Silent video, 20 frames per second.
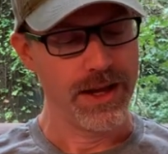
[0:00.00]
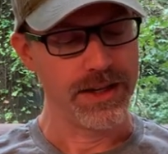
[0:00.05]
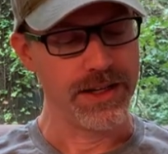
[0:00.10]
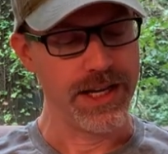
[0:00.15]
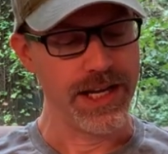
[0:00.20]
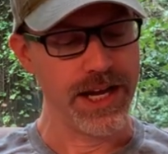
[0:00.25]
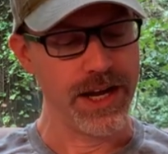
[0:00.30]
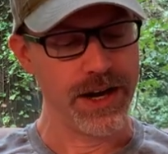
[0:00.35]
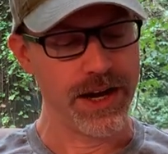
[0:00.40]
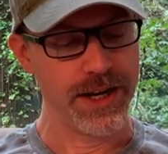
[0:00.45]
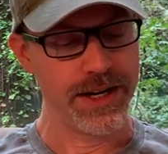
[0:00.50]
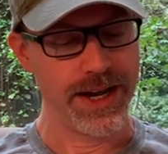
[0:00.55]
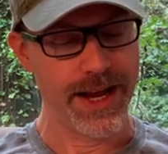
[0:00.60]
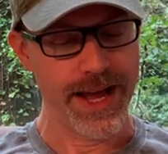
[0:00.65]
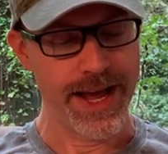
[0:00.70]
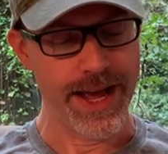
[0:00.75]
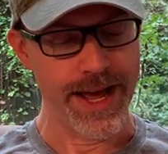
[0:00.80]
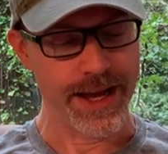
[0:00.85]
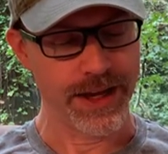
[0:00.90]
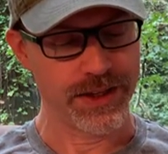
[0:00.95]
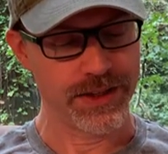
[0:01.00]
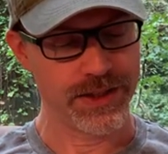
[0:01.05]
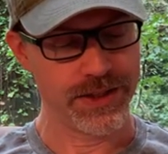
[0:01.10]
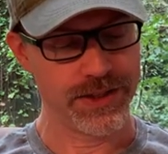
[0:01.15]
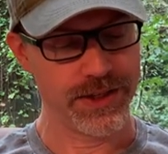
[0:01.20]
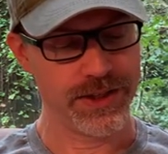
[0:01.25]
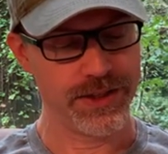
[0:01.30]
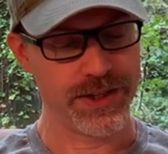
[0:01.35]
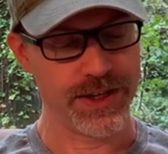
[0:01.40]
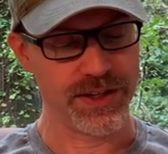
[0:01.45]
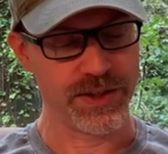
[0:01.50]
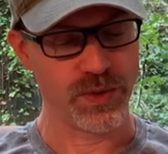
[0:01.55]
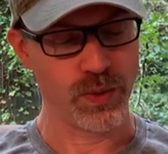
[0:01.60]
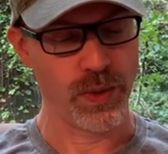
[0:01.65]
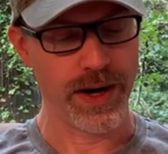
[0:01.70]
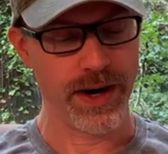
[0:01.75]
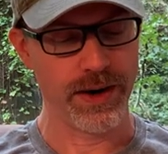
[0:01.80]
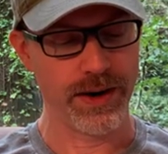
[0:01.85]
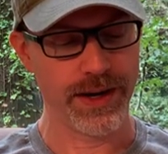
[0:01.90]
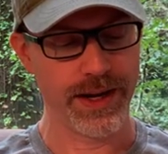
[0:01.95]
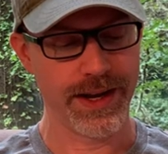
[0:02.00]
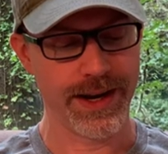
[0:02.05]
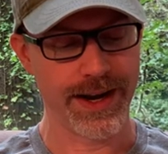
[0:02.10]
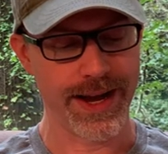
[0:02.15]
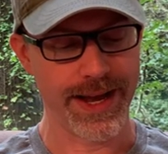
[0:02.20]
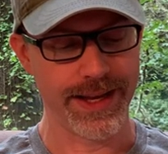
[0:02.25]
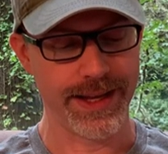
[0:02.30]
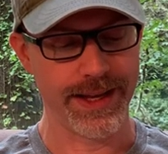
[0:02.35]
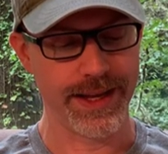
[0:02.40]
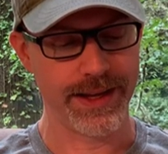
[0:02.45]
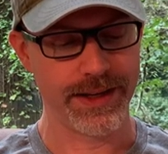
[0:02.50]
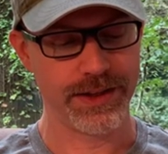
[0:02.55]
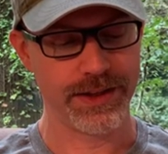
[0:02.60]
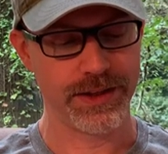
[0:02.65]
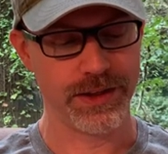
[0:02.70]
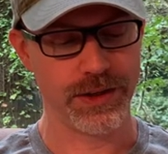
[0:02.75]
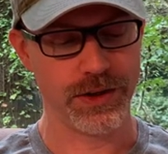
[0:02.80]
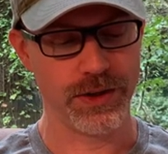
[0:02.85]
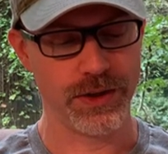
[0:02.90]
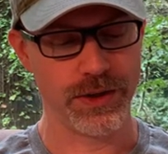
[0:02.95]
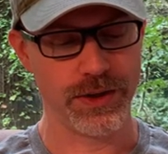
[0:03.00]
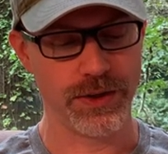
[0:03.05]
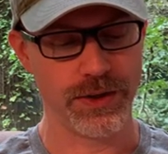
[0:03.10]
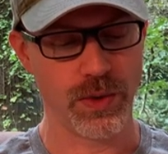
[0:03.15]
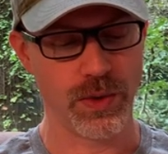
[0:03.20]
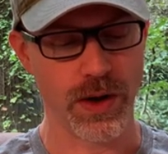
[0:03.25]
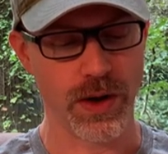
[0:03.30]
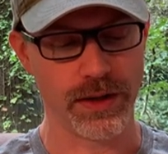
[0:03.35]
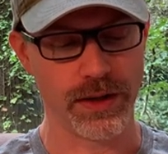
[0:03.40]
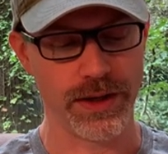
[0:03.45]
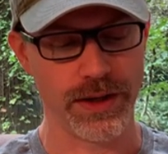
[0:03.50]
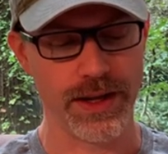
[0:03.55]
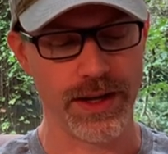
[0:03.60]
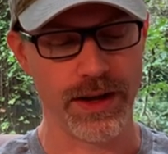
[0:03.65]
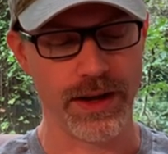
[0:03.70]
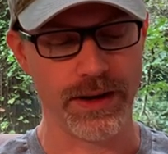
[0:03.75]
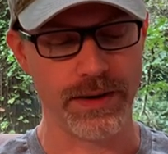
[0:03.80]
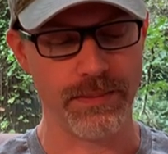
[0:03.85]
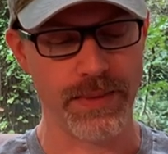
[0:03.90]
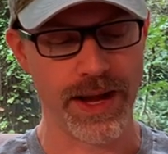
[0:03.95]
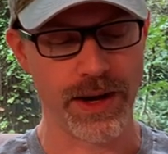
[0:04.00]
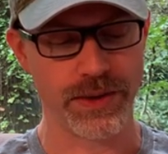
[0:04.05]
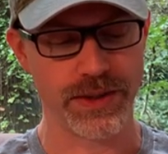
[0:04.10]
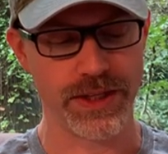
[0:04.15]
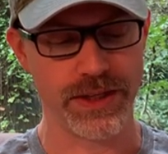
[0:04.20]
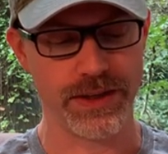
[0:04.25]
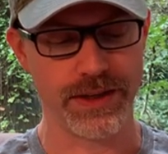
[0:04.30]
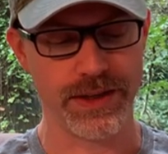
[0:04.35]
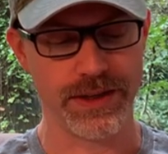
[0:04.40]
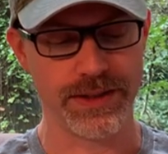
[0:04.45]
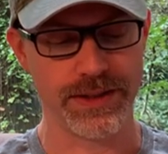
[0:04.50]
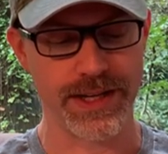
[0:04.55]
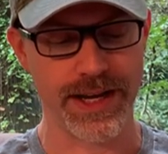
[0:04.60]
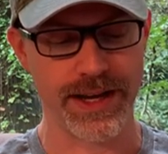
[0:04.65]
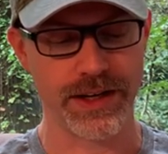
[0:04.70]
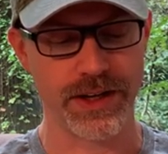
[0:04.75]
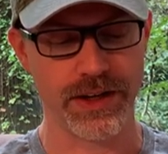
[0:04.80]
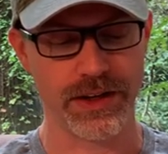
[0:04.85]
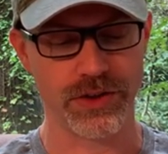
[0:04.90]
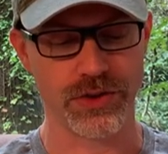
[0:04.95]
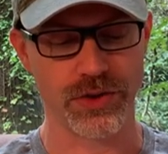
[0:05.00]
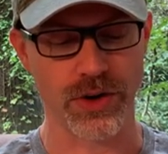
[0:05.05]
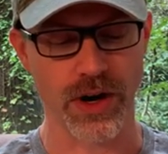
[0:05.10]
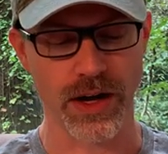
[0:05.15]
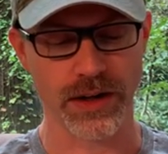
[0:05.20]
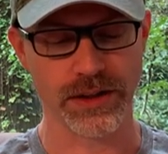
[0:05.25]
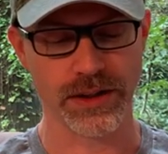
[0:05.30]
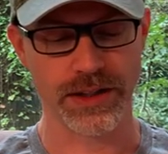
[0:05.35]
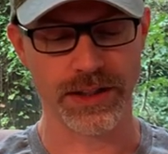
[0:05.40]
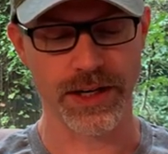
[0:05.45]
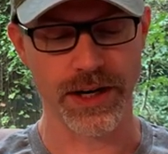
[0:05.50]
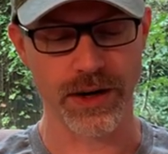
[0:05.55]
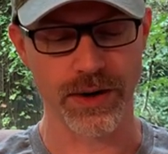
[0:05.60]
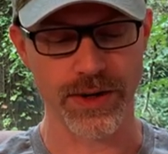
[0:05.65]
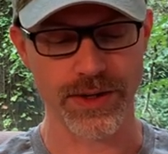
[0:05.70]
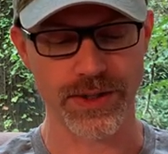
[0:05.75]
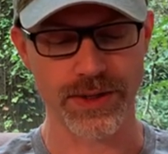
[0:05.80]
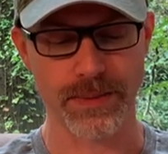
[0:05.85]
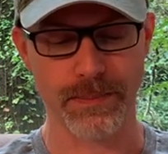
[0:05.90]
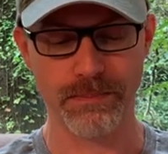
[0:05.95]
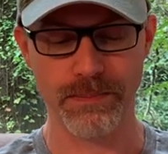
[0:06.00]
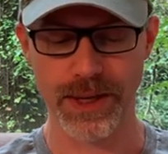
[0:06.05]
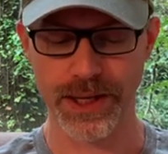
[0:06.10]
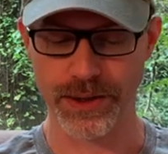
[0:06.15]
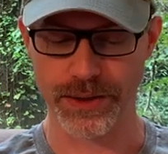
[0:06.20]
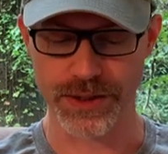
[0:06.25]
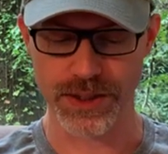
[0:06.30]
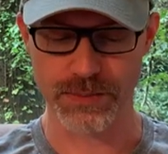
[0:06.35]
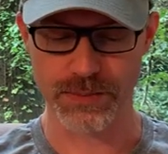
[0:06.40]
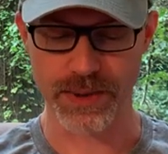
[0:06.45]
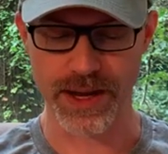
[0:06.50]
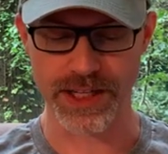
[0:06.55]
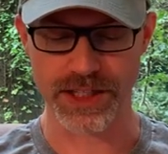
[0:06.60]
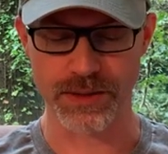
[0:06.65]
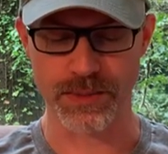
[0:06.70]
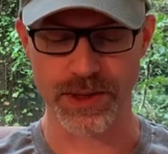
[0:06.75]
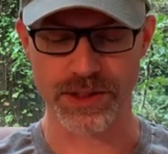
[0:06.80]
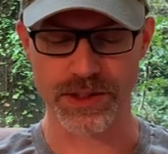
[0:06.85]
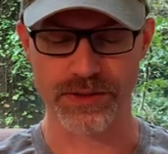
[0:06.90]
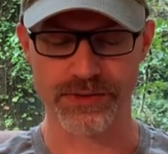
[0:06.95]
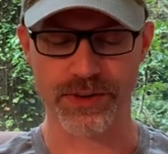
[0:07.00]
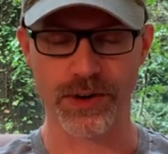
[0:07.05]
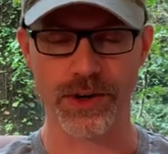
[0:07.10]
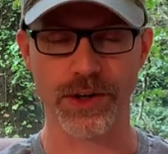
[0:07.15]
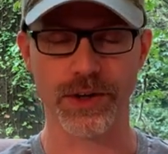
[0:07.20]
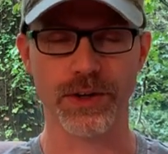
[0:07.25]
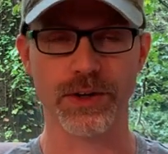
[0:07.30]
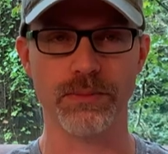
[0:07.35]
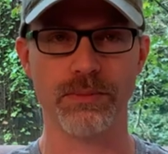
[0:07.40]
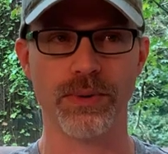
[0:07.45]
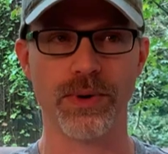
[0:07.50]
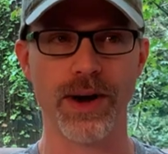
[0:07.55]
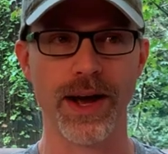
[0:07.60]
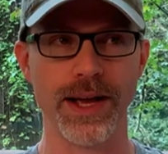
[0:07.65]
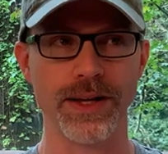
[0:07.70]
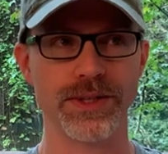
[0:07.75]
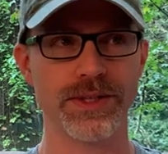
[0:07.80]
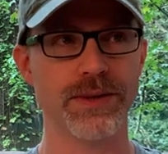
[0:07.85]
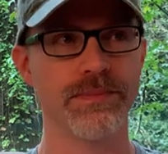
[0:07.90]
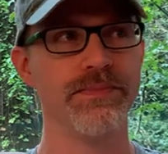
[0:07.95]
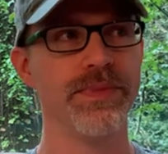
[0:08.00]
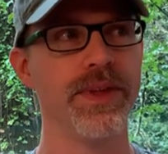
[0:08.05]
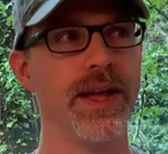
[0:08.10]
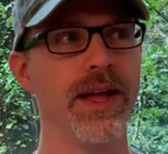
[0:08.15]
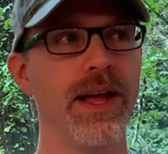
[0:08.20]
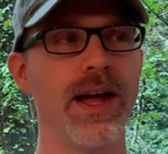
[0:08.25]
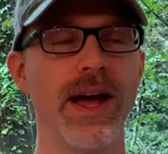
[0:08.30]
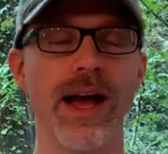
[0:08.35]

Neon X says, where can I get good quality unmounted dead Troglodaris beetle specimens for a good price?